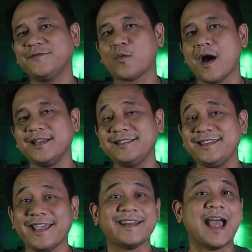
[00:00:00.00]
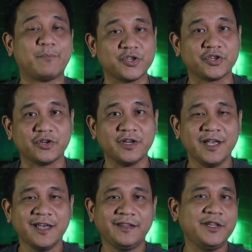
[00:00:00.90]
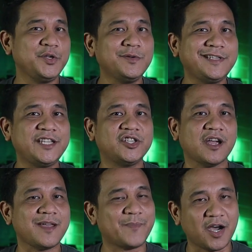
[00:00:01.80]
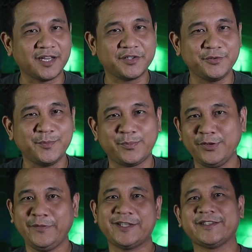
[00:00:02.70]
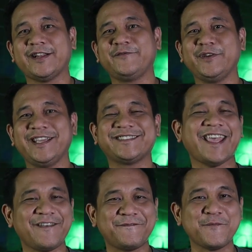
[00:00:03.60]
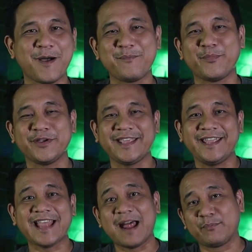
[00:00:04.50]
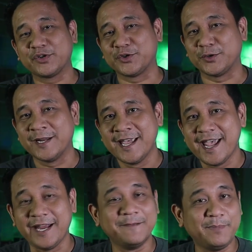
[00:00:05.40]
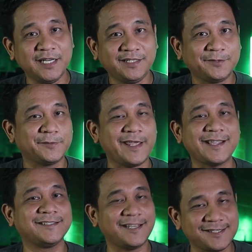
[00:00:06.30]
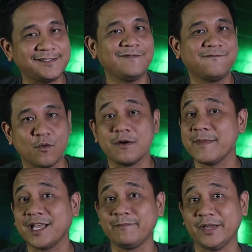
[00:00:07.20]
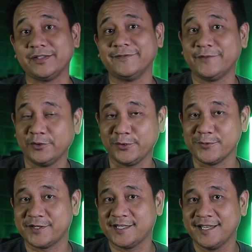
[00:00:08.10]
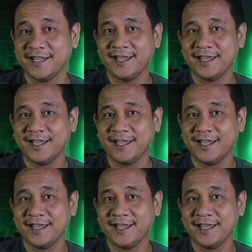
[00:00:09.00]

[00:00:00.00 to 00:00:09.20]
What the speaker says: of quality and aperture, the new DJI Pocket 2 proved itself with its f1.8 aperture and ability to take 64 megapixel photos.